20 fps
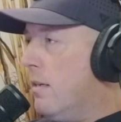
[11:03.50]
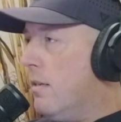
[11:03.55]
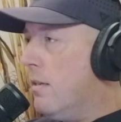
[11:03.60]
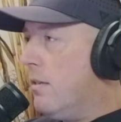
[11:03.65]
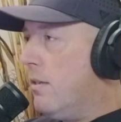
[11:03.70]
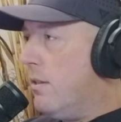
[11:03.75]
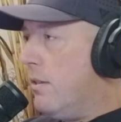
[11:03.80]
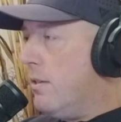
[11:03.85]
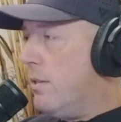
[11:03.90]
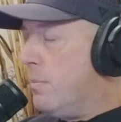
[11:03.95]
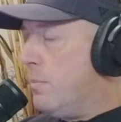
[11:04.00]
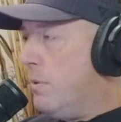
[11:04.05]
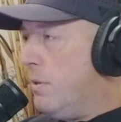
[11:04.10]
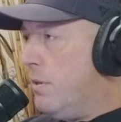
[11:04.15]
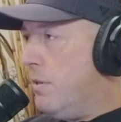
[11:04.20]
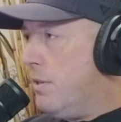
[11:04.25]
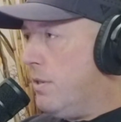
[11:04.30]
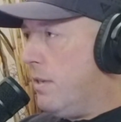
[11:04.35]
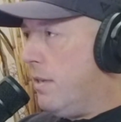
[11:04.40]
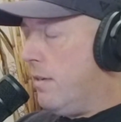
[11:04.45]
to this
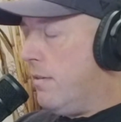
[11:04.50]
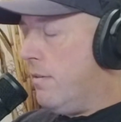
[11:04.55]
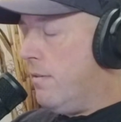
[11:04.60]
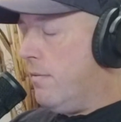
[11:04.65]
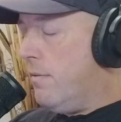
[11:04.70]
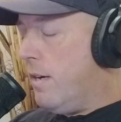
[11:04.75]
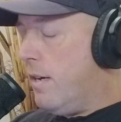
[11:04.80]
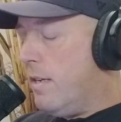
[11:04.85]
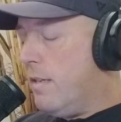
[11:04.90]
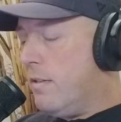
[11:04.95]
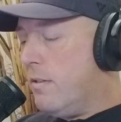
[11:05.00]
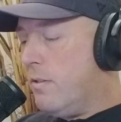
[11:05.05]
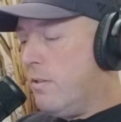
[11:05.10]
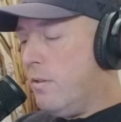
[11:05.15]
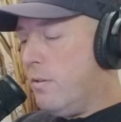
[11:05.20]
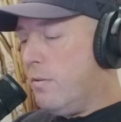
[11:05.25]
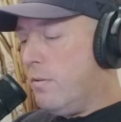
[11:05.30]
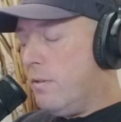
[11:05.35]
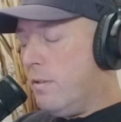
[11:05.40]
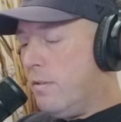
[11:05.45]
person? Right.
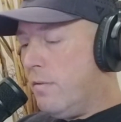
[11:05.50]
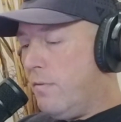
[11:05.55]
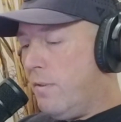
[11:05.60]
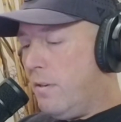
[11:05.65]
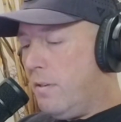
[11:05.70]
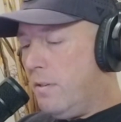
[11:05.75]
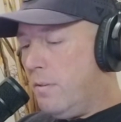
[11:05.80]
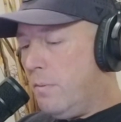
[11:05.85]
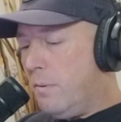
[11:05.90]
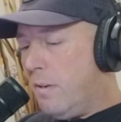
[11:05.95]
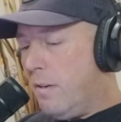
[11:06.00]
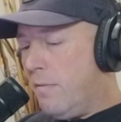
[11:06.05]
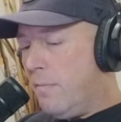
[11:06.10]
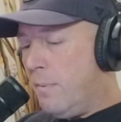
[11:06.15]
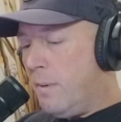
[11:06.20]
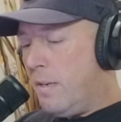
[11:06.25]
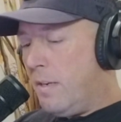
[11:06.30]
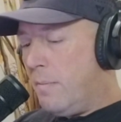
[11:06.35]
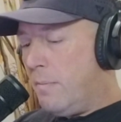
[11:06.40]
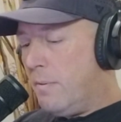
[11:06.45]
So as far as what I've
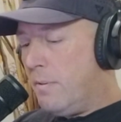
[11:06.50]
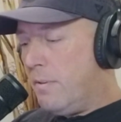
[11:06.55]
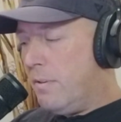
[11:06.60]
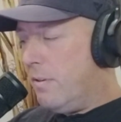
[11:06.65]
been able to do,